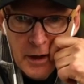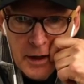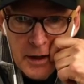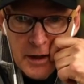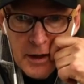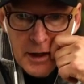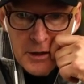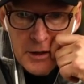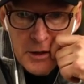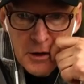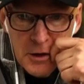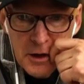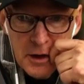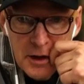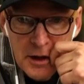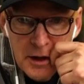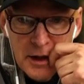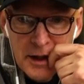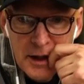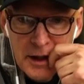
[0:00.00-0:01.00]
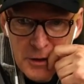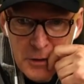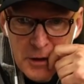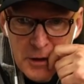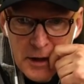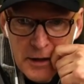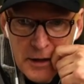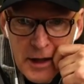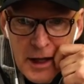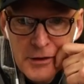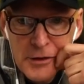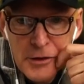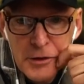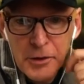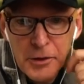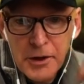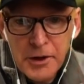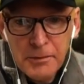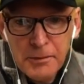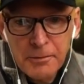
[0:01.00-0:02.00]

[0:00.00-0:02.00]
Can you tell that story?